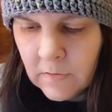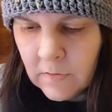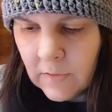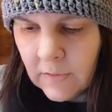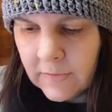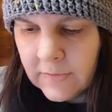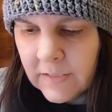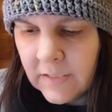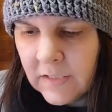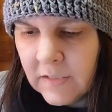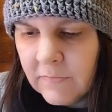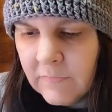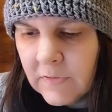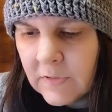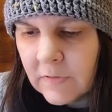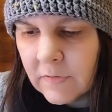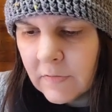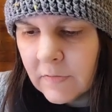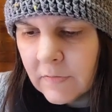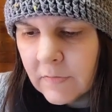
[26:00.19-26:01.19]
I can't
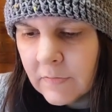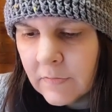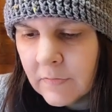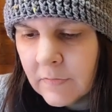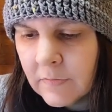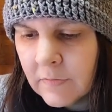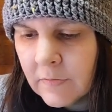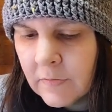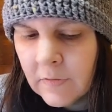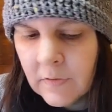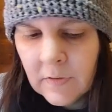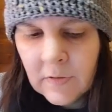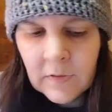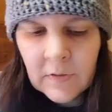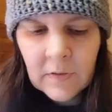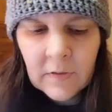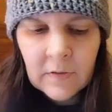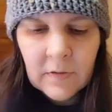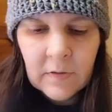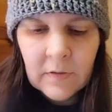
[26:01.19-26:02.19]
even
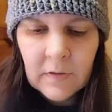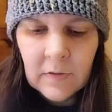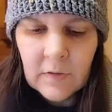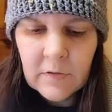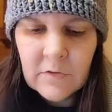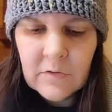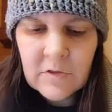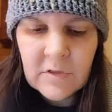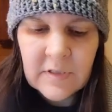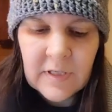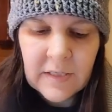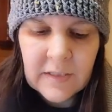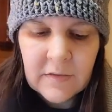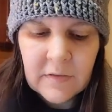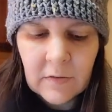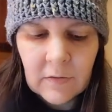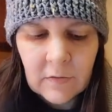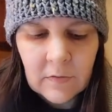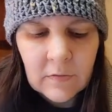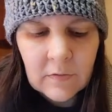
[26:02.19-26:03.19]

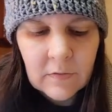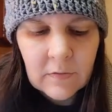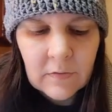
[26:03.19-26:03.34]
understand their